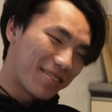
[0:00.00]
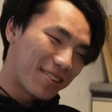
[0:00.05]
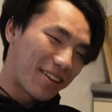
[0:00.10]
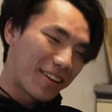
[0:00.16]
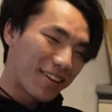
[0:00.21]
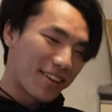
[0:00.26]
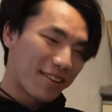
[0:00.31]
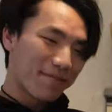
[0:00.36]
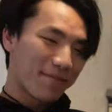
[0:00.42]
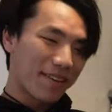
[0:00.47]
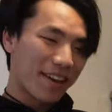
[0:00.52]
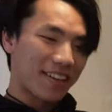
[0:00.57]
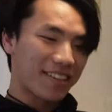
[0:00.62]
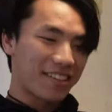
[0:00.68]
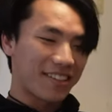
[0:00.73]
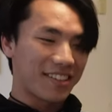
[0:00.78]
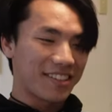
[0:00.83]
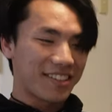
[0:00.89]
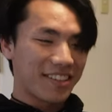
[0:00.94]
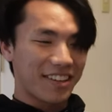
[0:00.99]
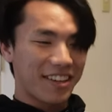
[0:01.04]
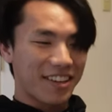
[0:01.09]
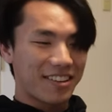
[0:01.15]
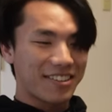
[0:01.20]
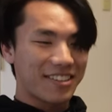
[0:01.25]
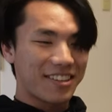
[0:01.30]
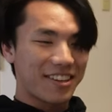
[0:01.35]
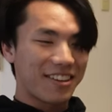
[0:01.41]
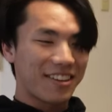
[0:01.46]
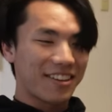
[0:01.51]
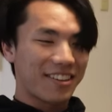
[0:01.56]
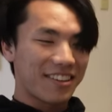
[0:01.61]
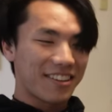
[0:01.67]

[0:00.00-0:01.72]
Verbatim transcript: when I come back, CJ. I'll tell you.